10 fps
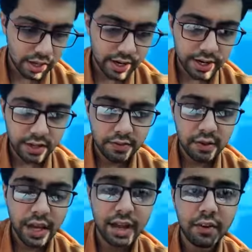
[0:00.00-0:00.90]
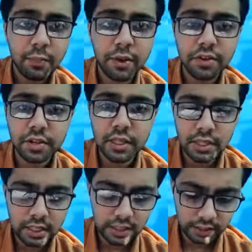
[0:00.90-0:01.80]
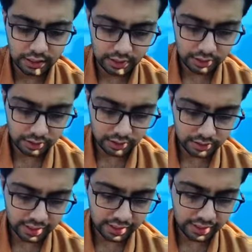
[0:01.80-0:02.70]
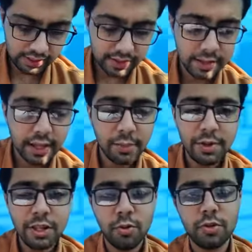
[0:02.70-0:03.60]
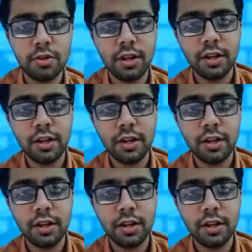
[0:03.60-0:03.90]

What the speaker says: Next we have a patient. It's a ABG question.